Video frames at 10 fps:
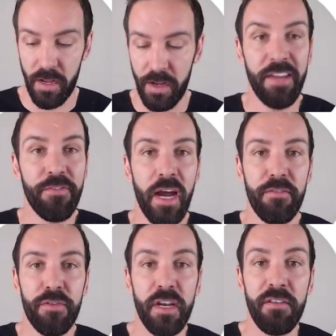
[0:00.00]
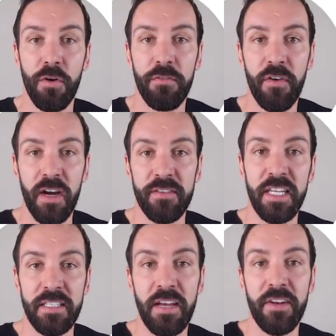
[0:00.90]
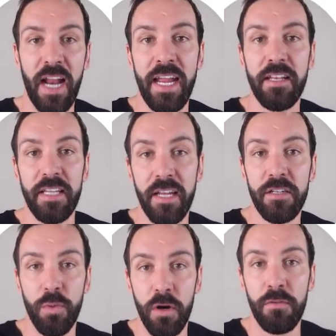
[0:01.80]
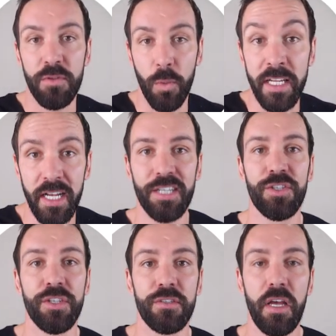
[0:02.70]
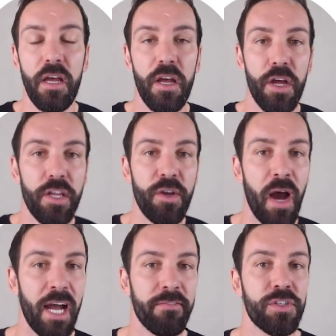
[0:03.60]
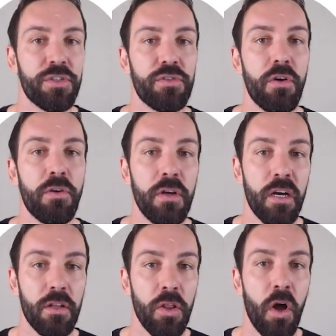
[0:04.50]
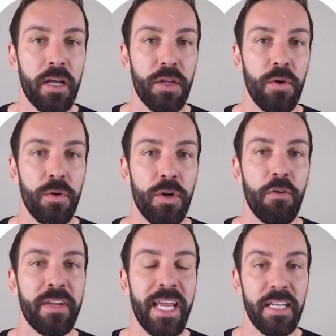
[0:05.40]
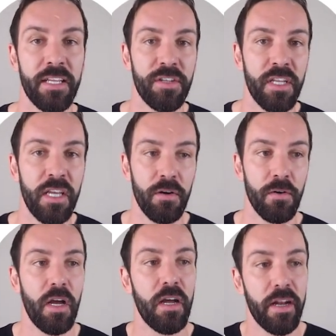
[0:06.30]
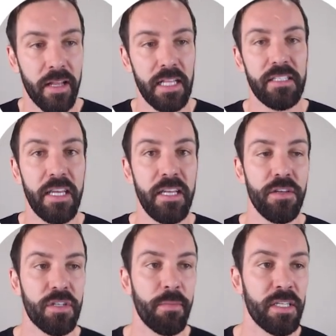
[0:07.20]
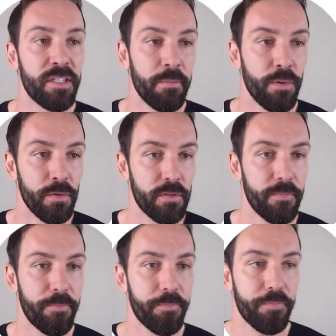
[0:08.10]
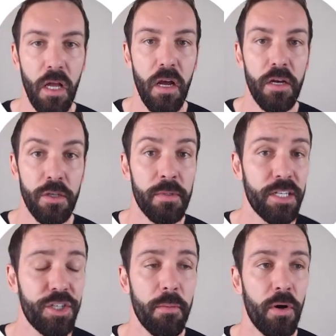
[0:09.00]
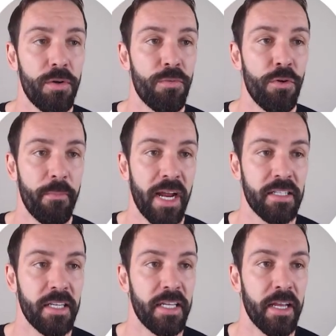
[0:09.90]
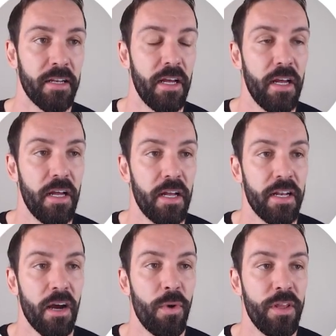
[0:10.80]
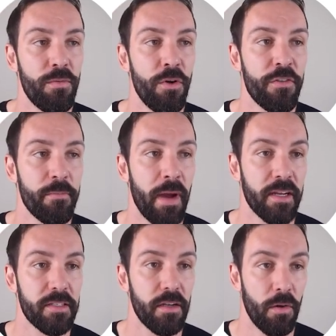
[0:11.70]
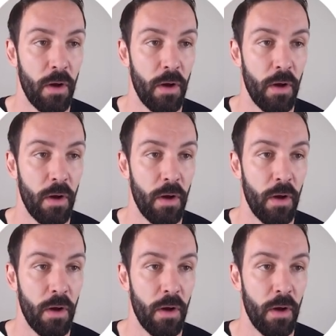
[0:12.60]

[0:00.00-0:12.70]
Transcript: if you have 3, 4, 5, 6, 7, 8, 10, 12, 20 touches, you have a stronger likelihood of getting the deal. Now let's see some examples. So I'm touching upon Roof Max again. Now with Roof Max,